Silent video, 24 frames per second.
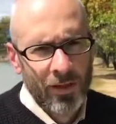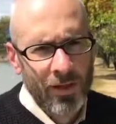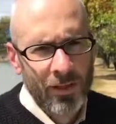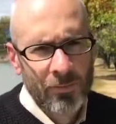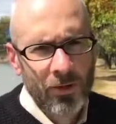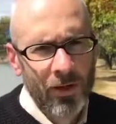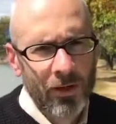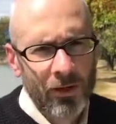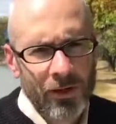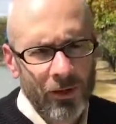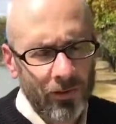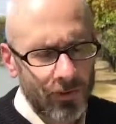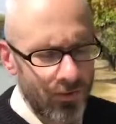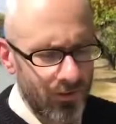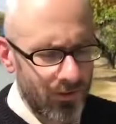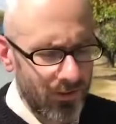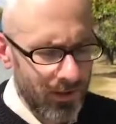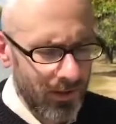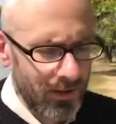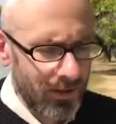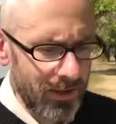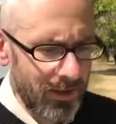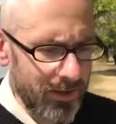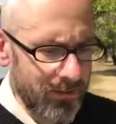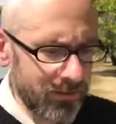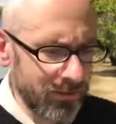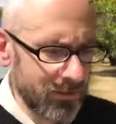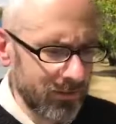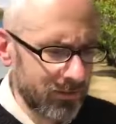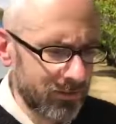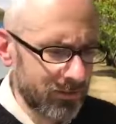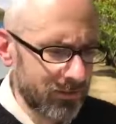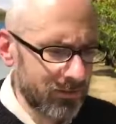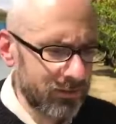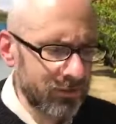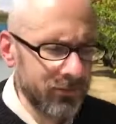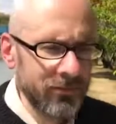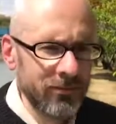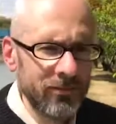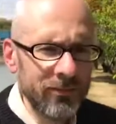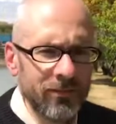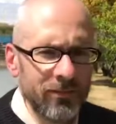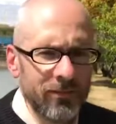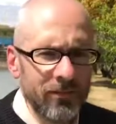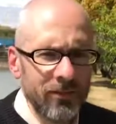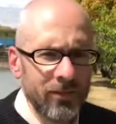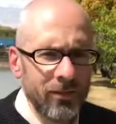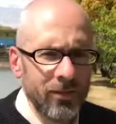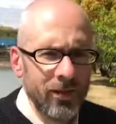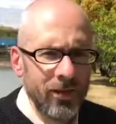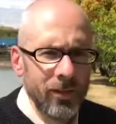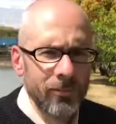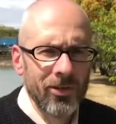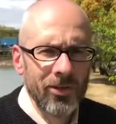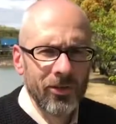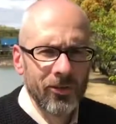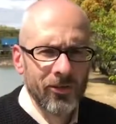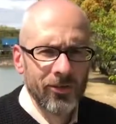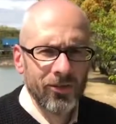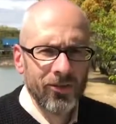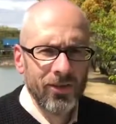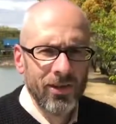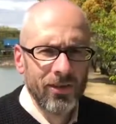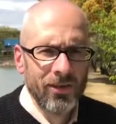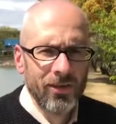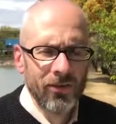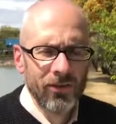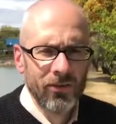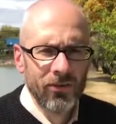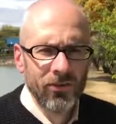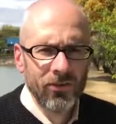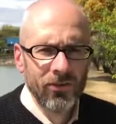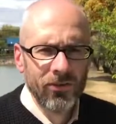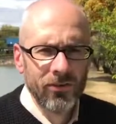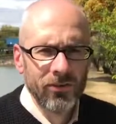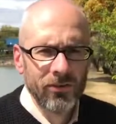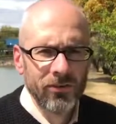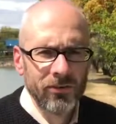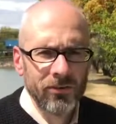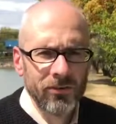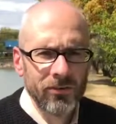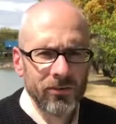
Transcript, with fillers: But I'm not here to say that. I'm here to say this.